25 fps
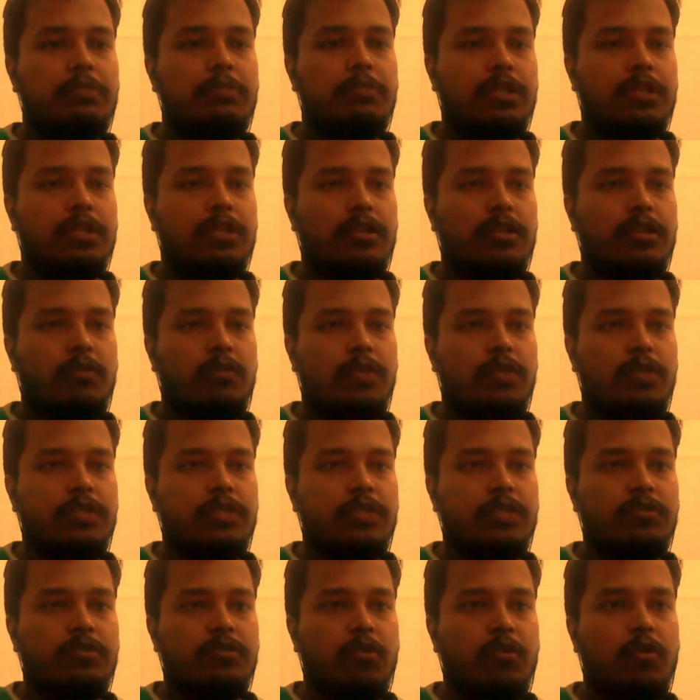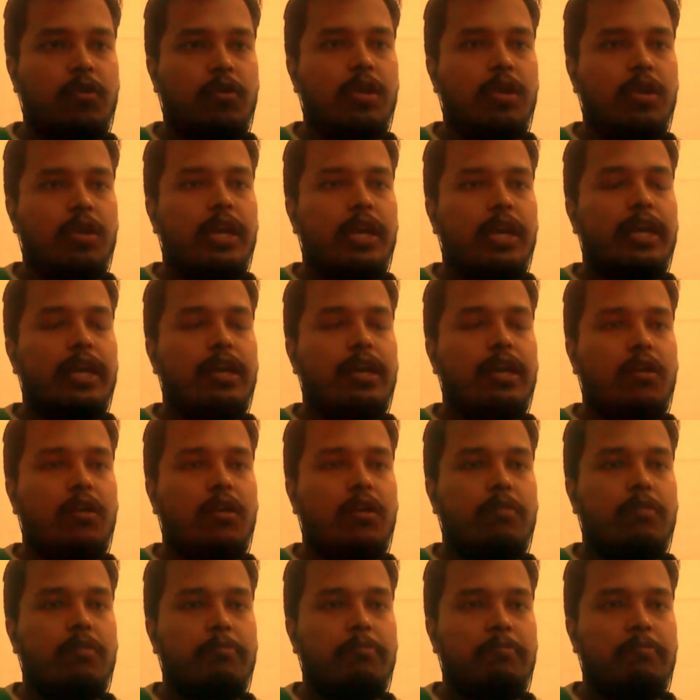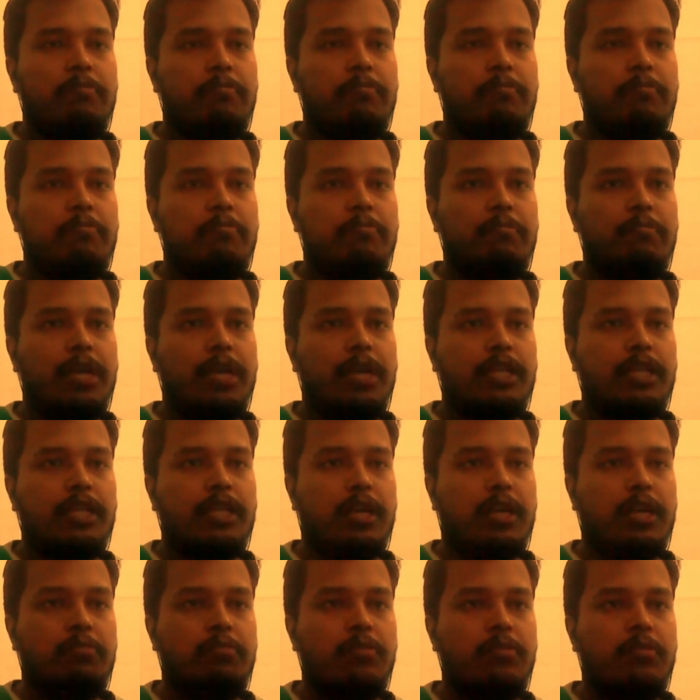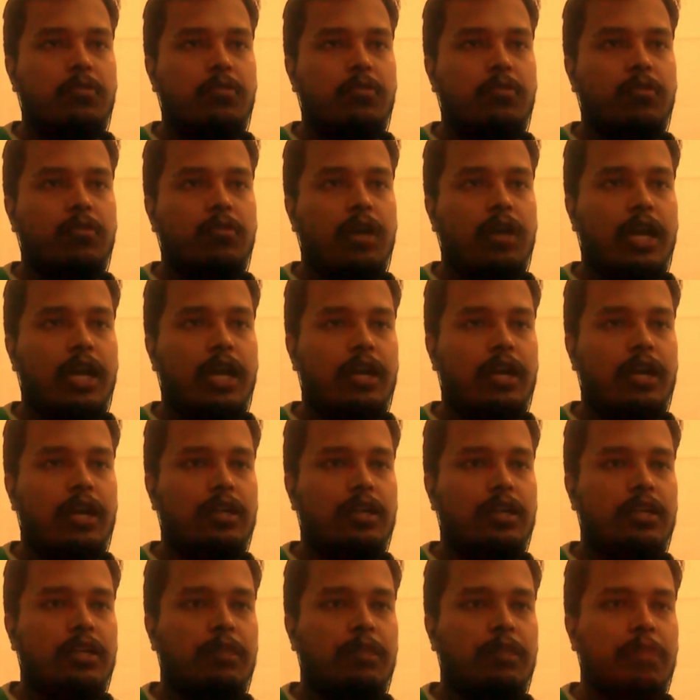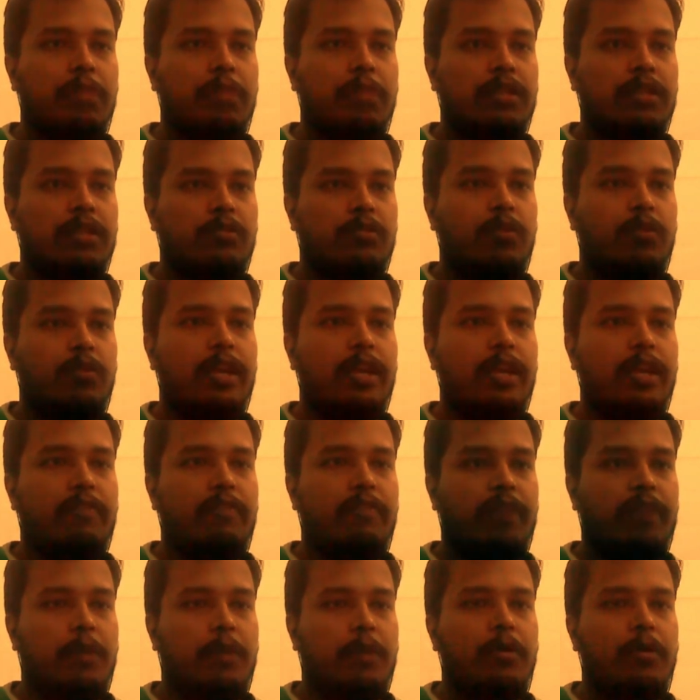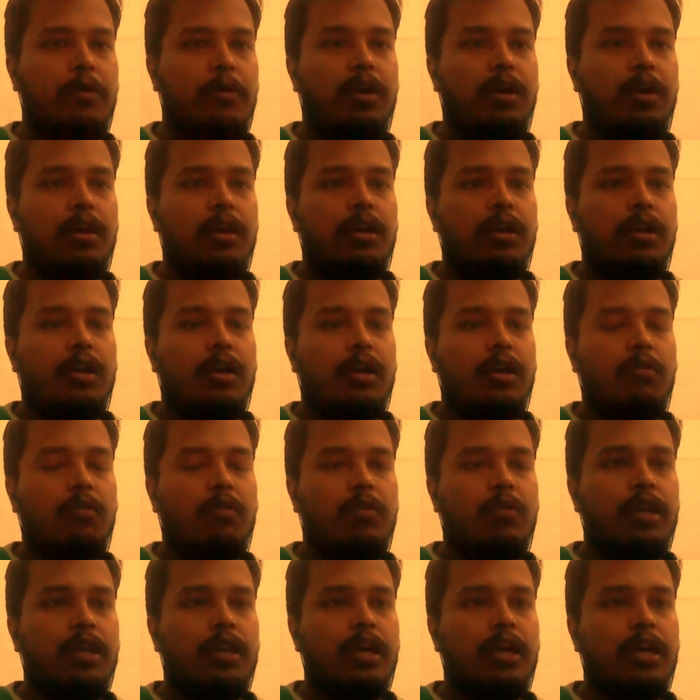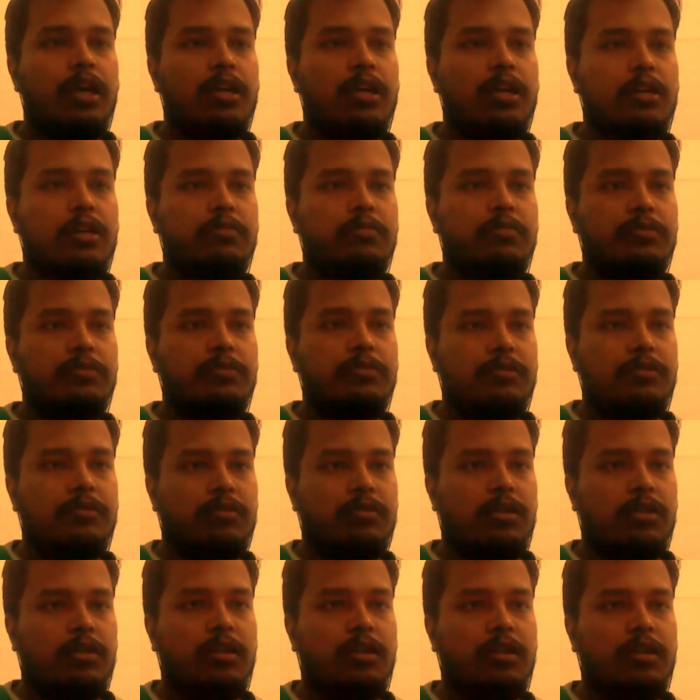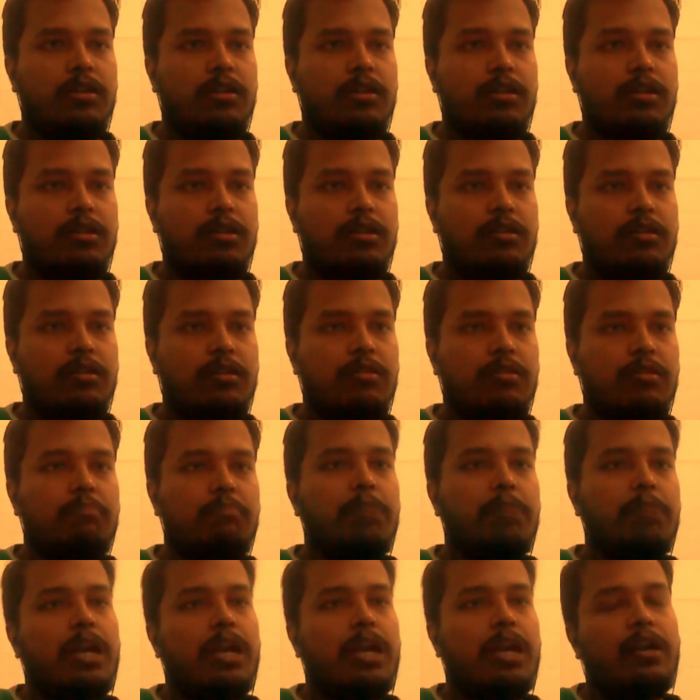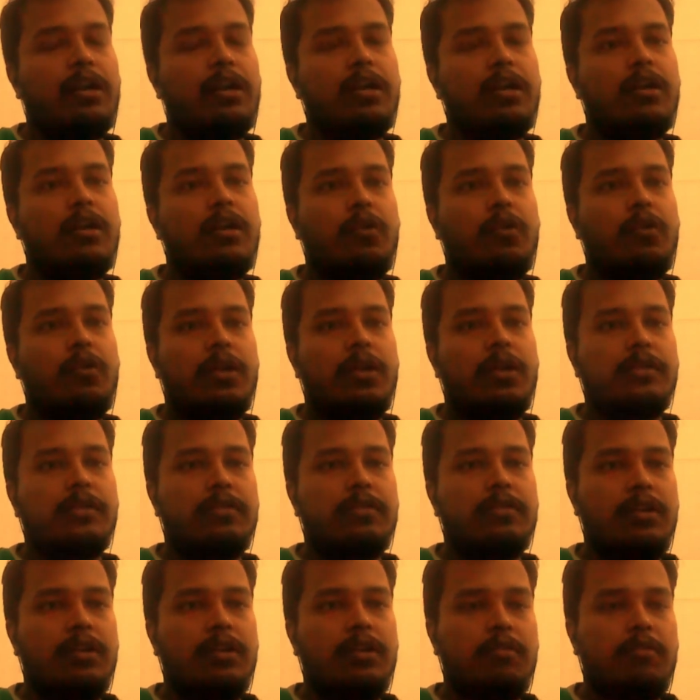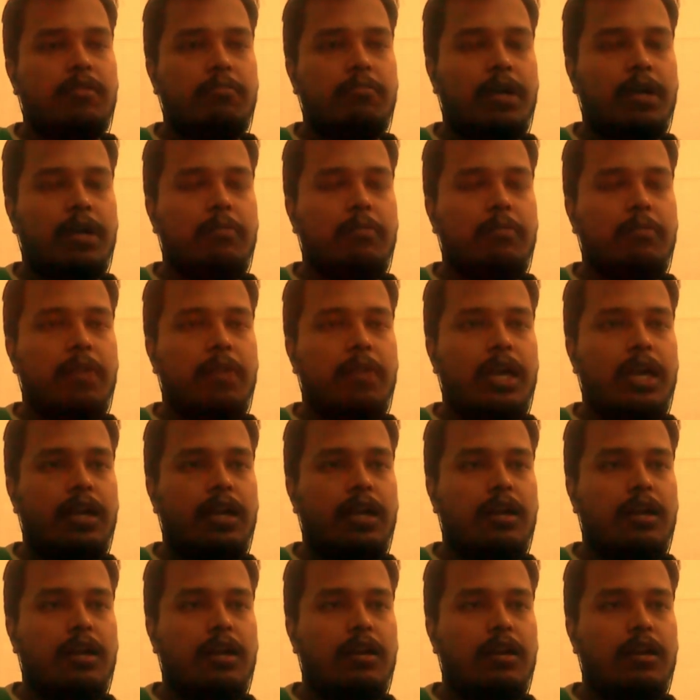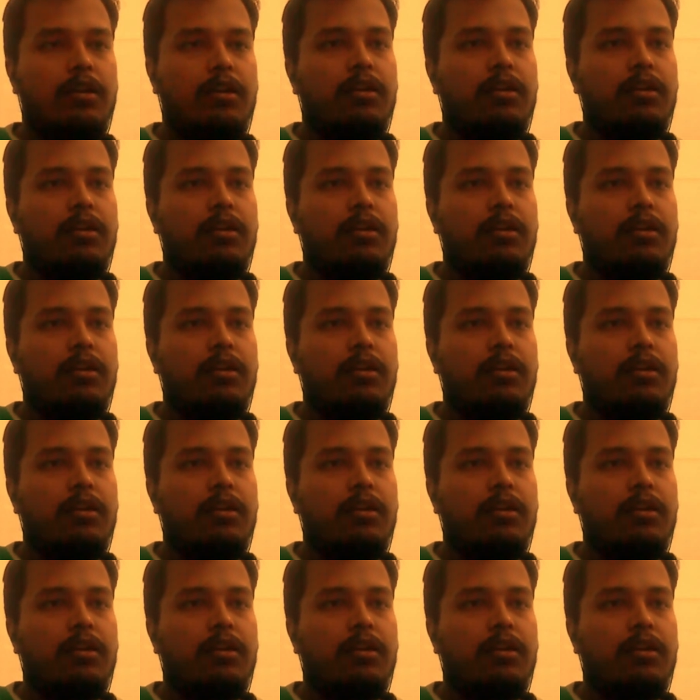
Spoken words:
will capture the queen, so he cannot make that move, and he plays queen d5. Now here comes a blunder, you can say, by black.